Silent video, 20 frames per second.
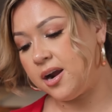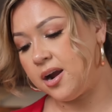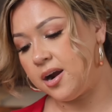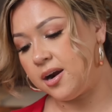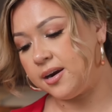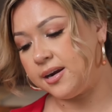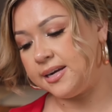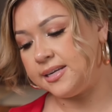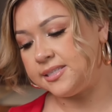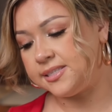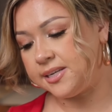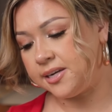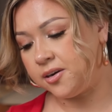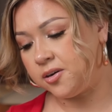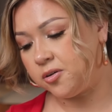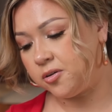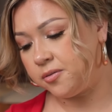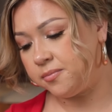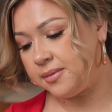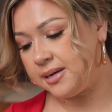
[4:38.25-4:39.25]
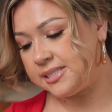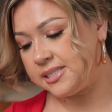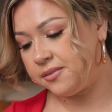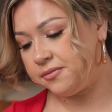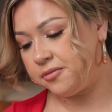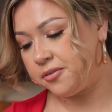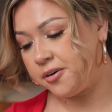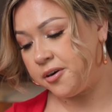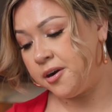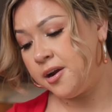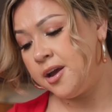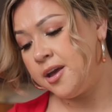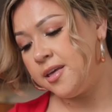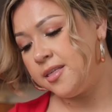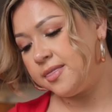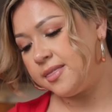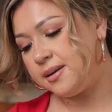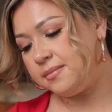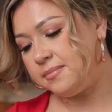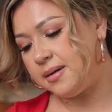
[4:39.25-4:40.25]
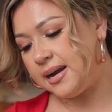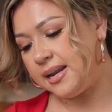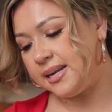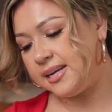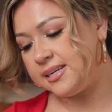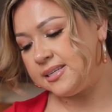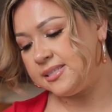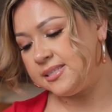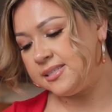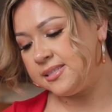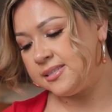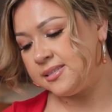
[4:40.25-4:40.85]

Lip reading: our instant corn masa for tamales.